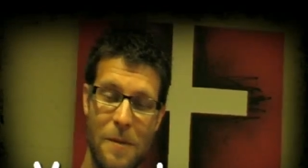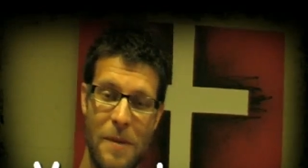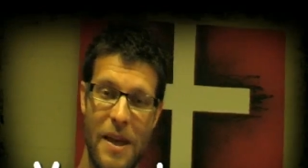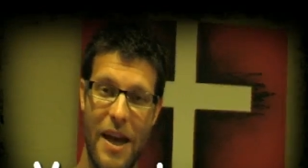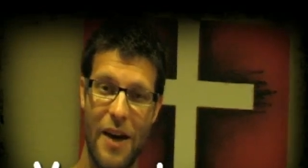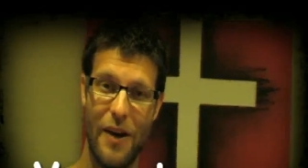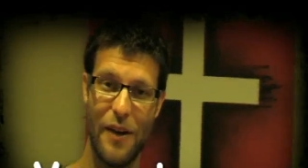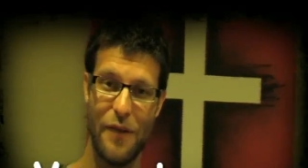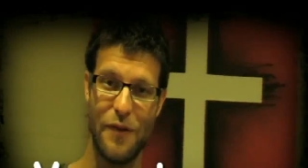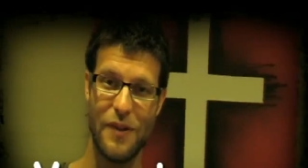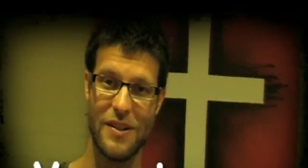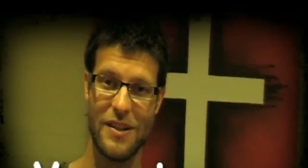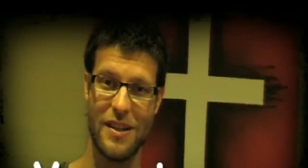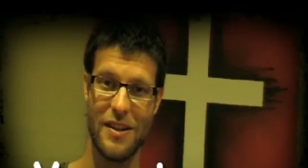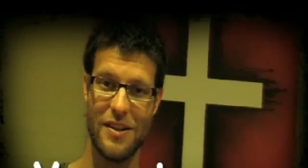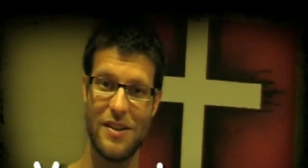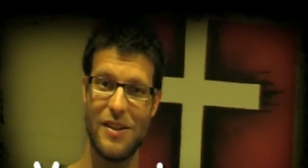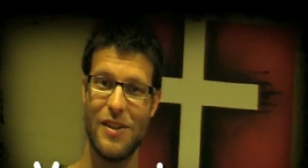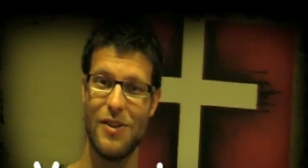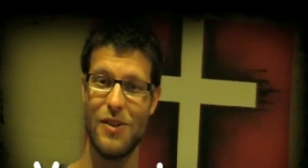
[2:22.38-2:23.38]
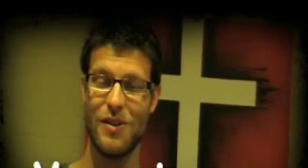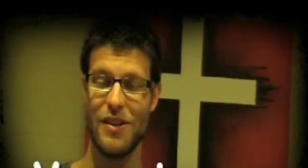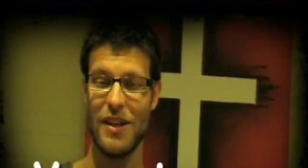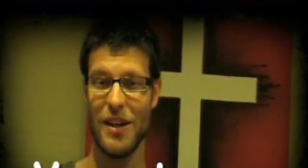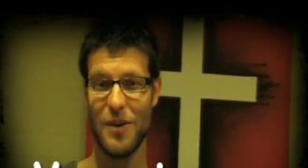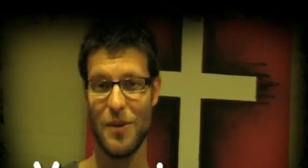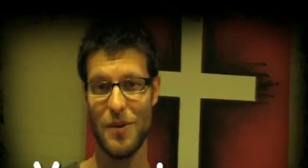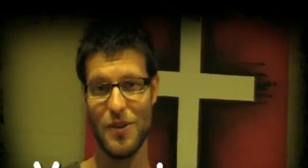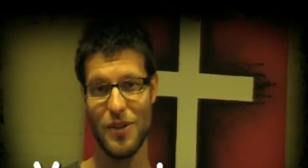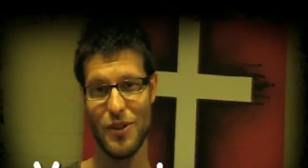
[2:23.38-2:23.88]
Our efforts continue
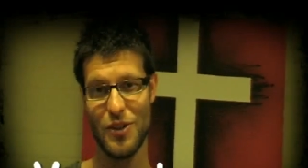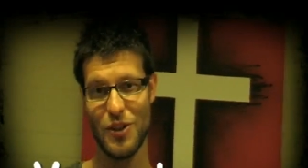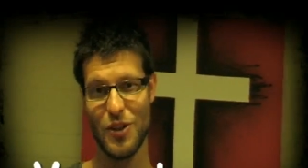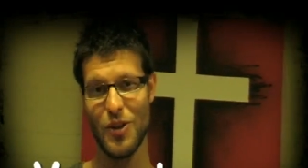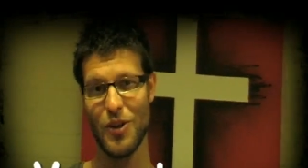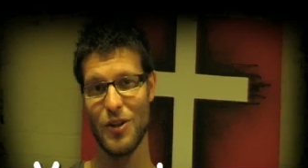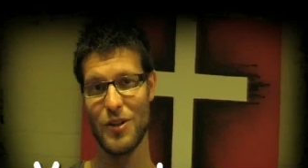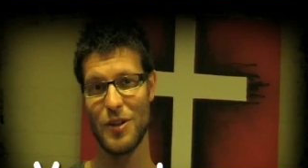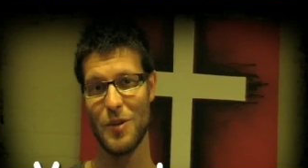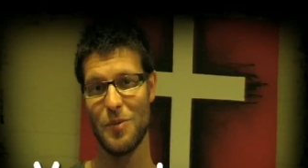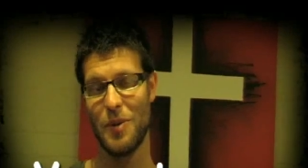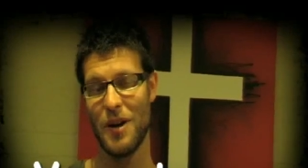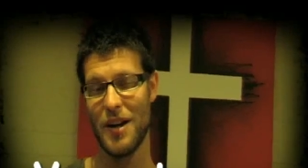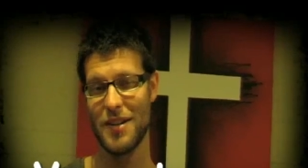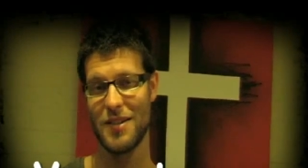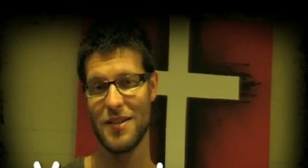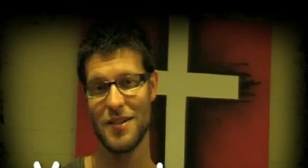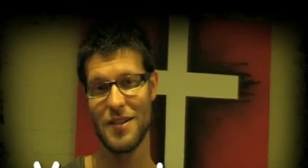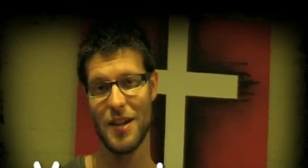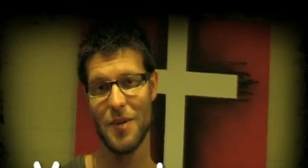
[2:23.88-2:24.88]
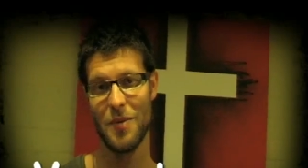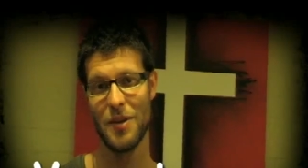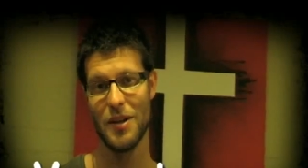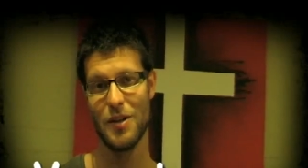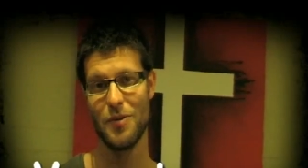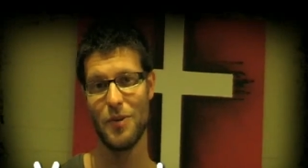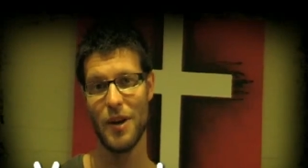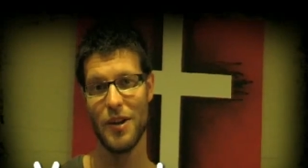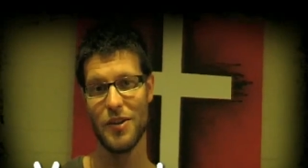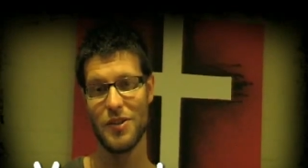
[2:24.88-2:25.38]
there with the church that Pastor
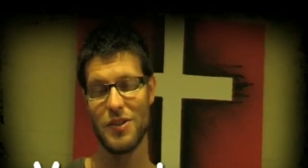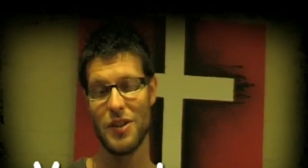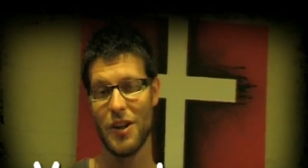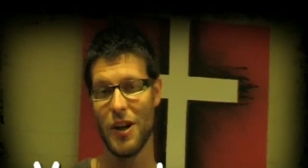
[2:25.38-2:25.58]
Zebedee runs.